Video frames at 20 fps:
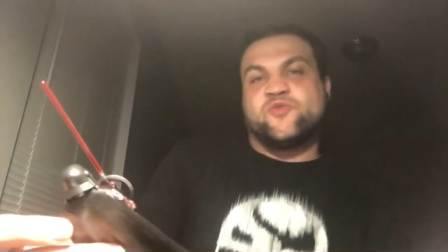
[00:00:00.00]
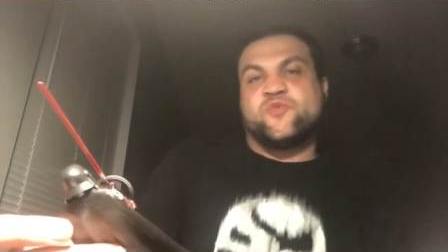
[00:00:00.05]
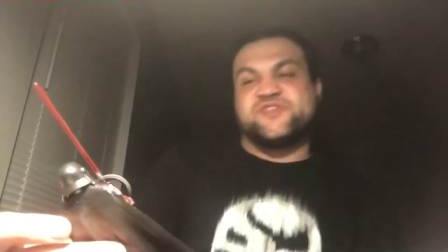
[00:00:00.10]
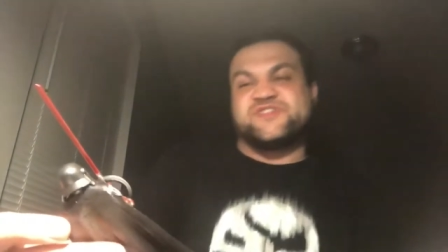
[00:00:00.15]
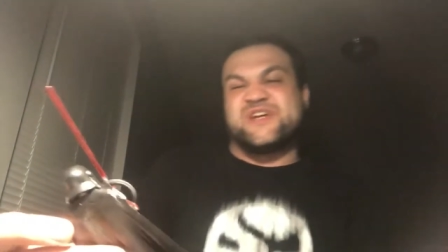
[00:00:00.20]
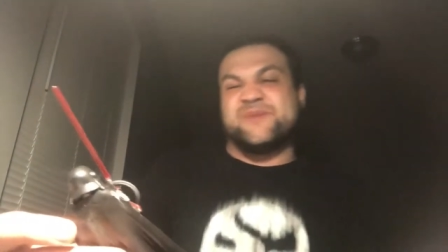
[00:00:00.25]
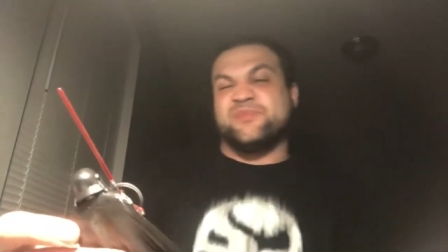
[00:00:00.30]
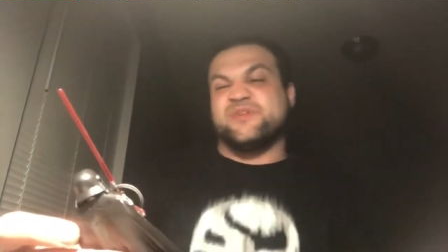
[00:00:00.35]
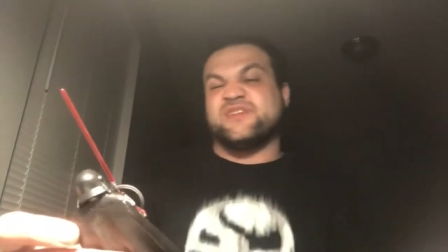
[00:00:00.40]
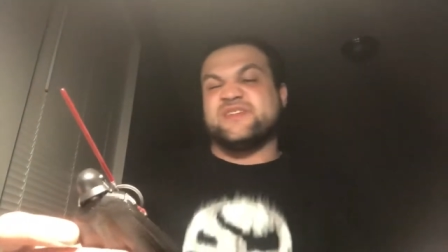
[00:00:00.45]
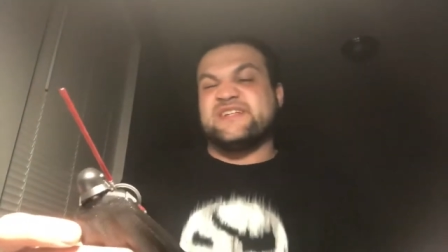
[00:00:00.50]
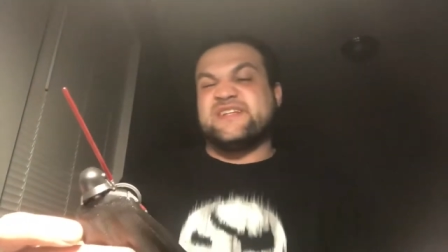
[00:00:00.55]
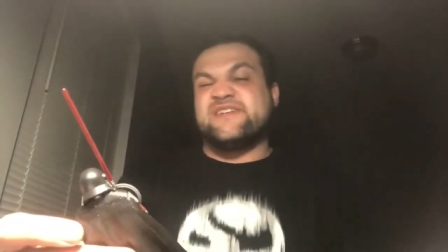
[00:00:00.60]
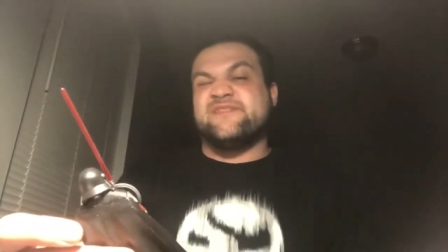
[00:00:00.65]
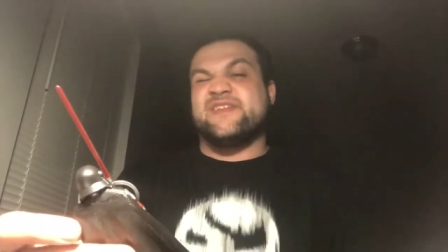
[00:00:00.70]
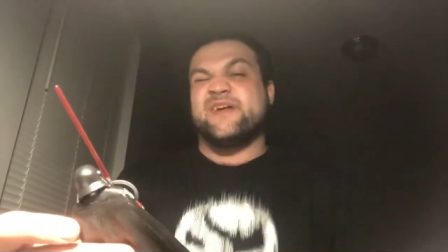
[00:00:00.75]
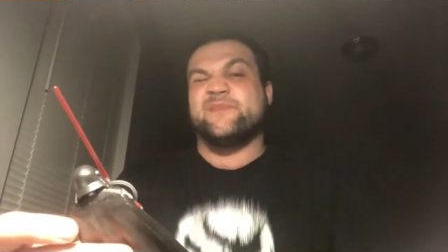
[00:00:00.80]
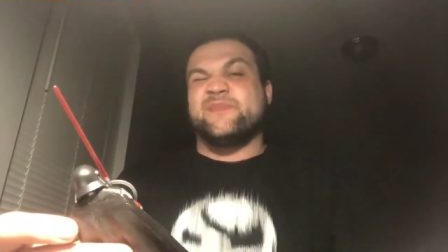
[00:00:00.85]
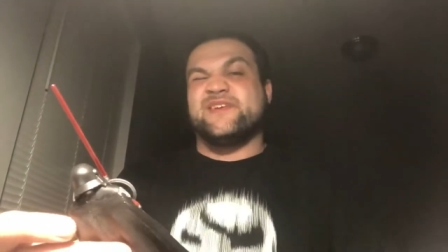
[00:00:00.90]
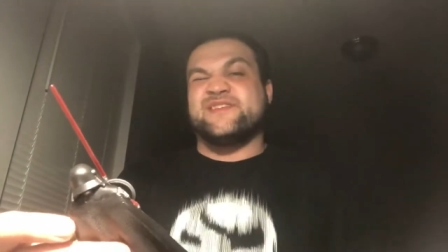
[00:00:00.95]
which I
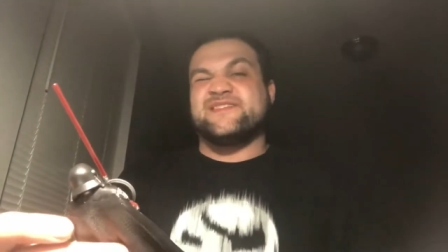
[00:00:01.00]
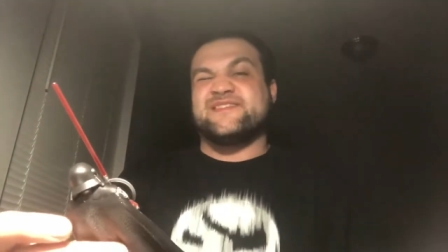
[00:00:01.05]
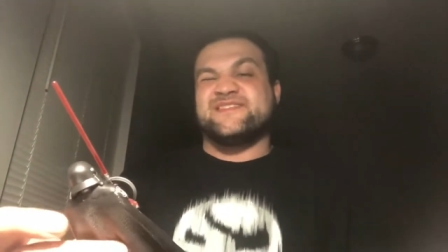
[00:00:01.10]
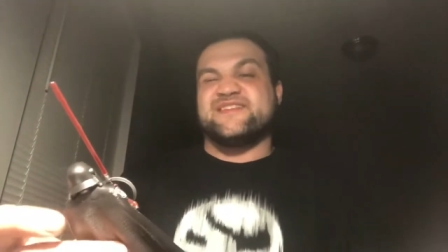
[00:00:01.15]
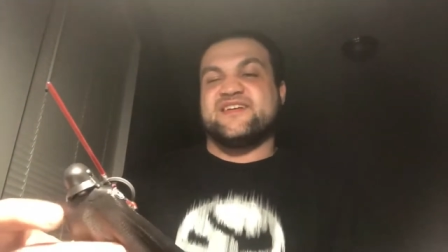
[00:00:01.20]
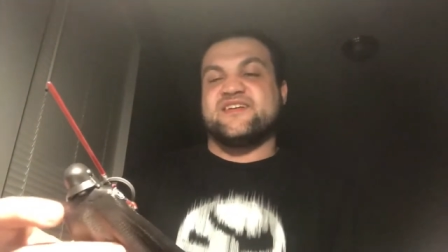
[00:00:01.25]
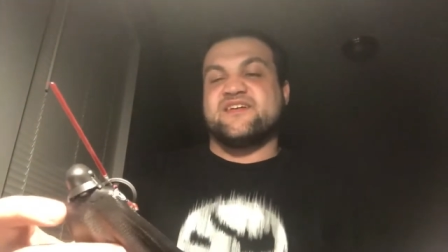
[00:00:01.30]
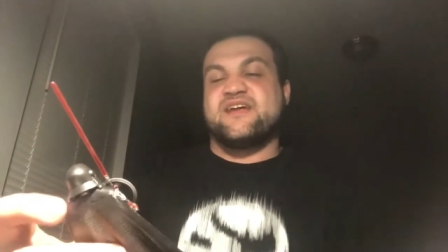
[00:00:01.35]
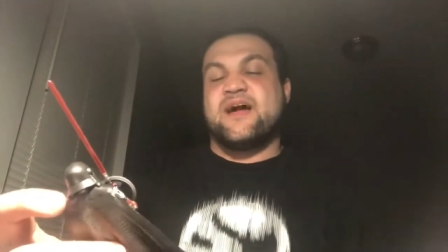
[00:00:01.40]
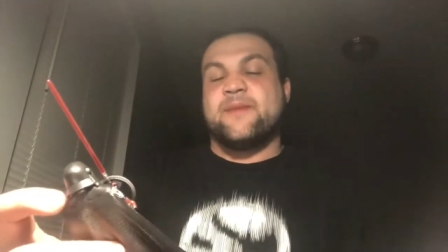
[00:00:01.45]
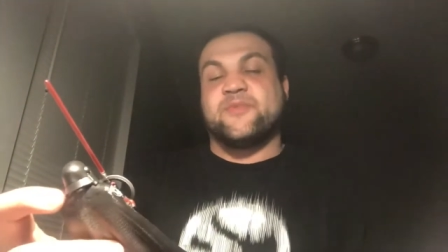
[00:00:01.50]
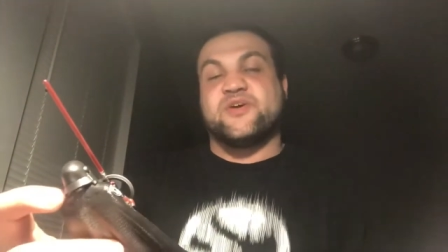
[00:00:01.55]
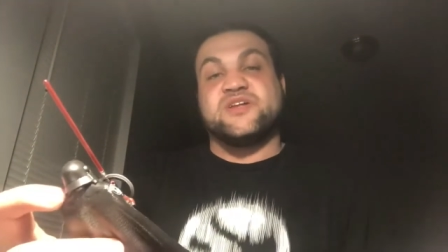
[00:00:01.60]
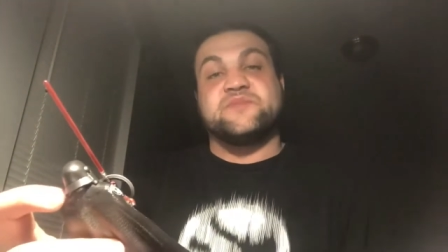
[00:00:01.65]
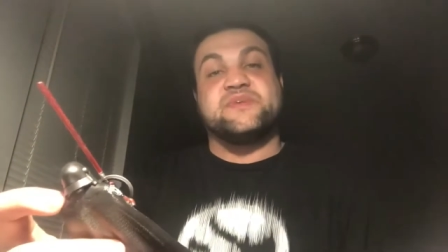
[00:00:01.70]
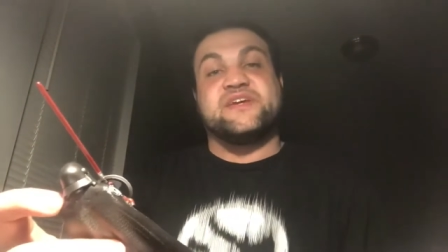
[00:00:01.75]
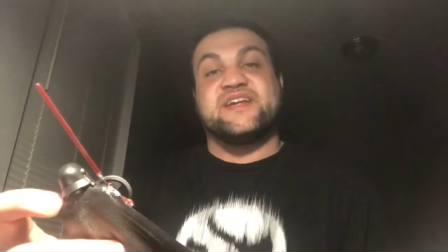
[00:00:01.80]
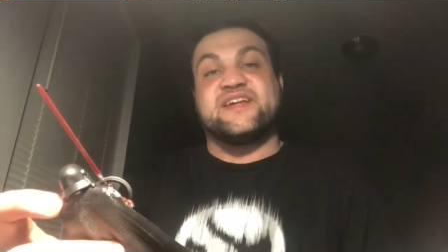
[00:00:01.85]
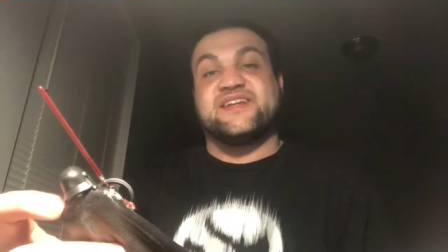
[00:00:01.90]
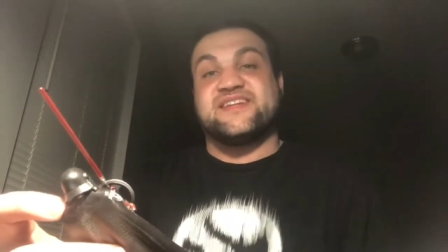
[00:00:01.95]
believe that means that I'm
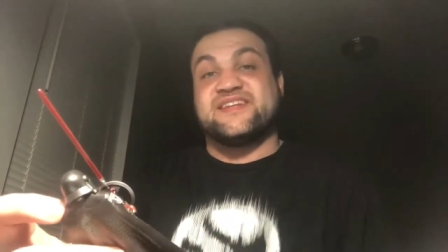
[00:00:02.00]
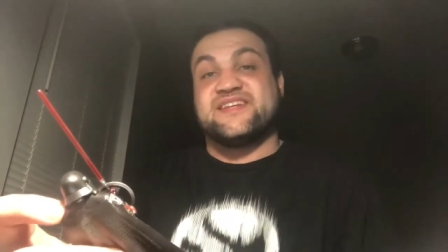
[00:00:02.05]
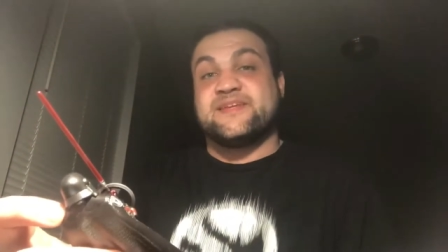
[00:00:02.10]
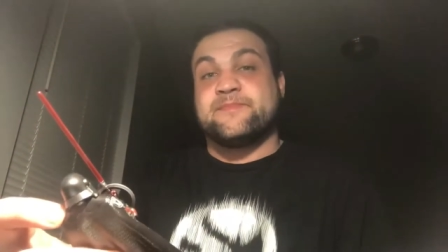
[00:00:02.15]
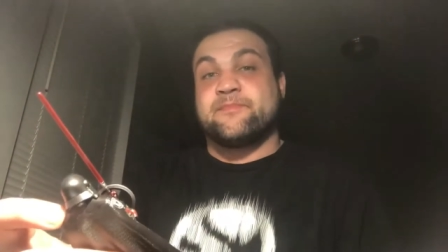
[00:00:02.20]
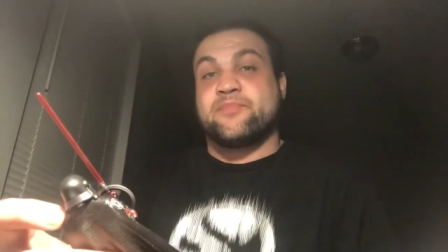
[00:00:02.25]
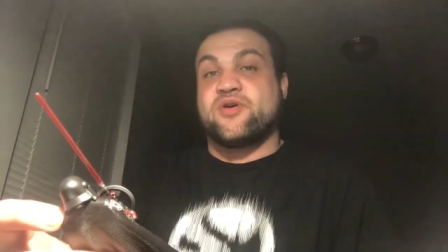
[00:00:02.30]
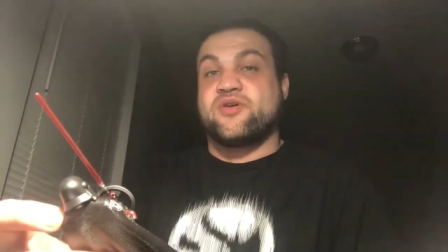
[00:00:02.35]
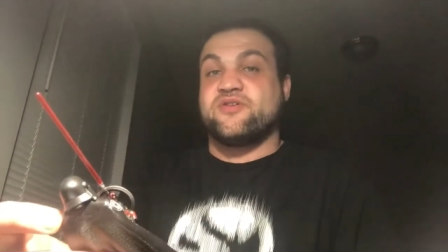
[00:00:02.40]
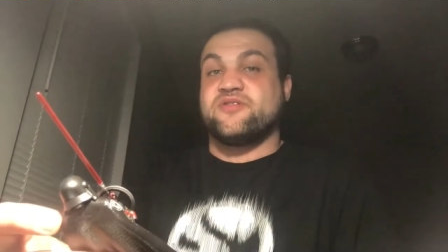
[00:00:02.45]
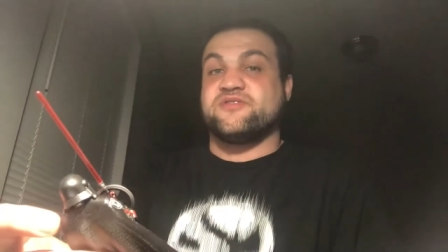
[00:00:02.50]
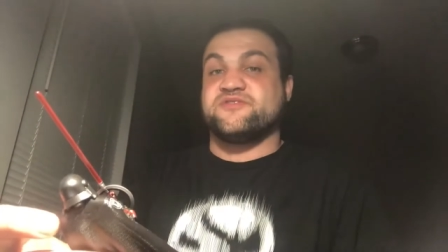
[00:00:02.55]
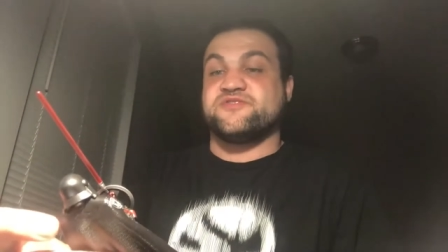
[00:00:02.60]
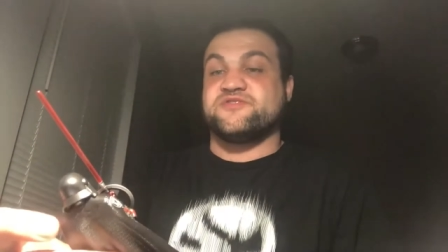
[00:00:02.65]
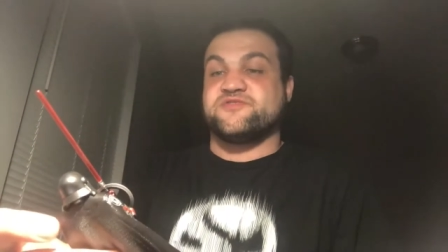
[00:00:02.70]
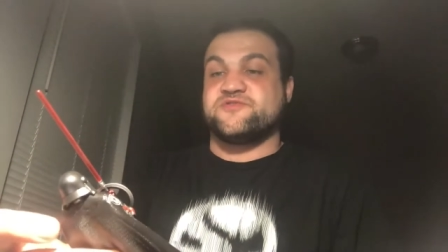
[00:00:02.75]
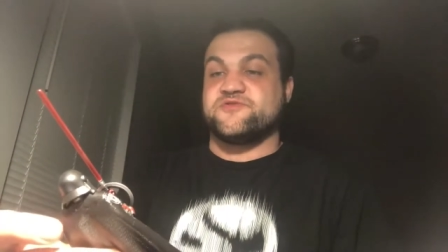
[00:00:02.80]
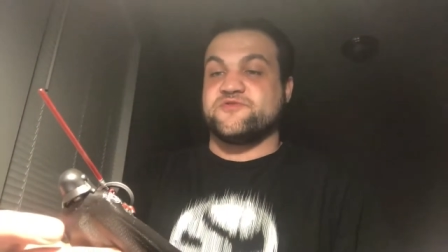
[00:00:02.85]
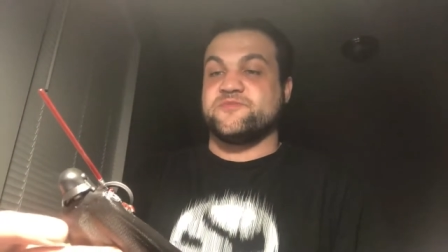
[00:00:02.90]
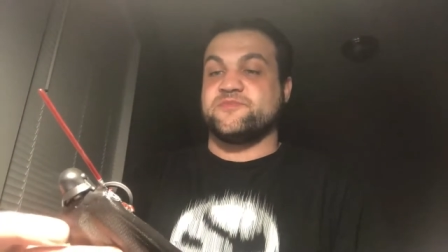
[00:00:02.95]
going to be getting the Purge
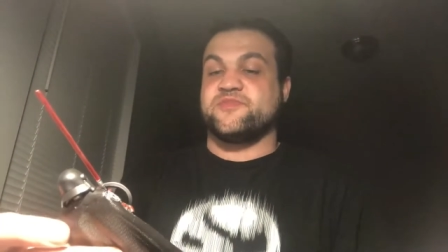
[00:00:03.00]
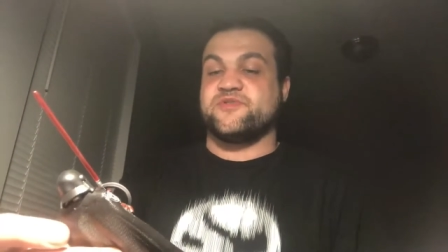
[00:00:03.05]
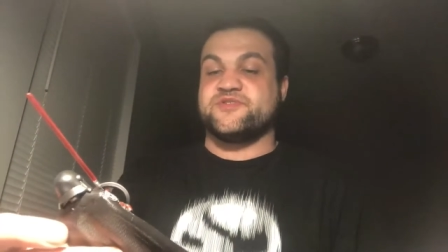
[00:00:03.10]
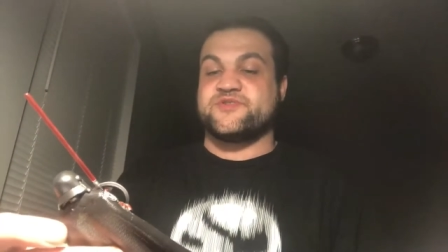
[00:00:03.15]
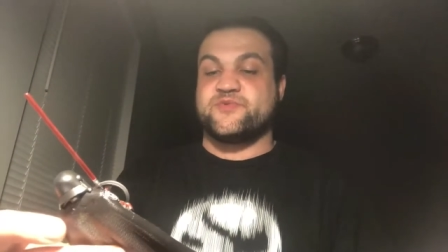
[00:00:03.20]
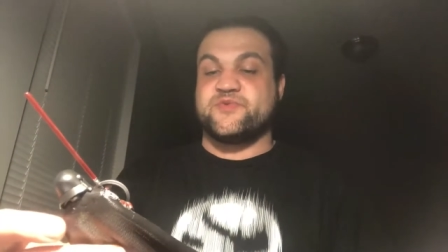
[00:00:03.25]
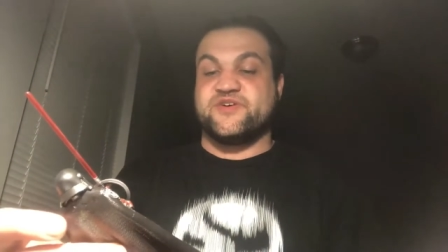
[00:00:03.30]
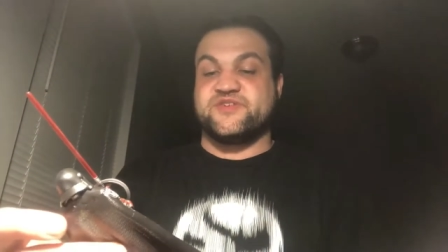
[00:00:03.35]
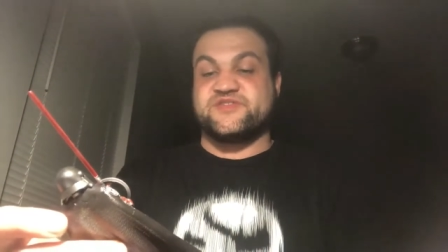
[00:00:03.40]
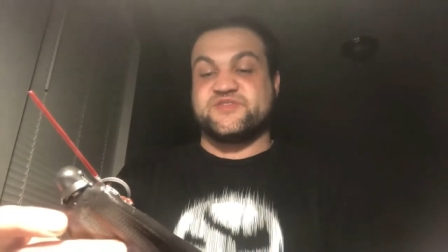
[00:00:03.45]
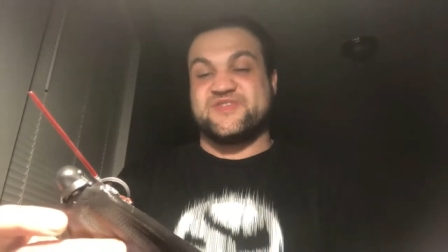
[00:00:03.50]
Trooper as well,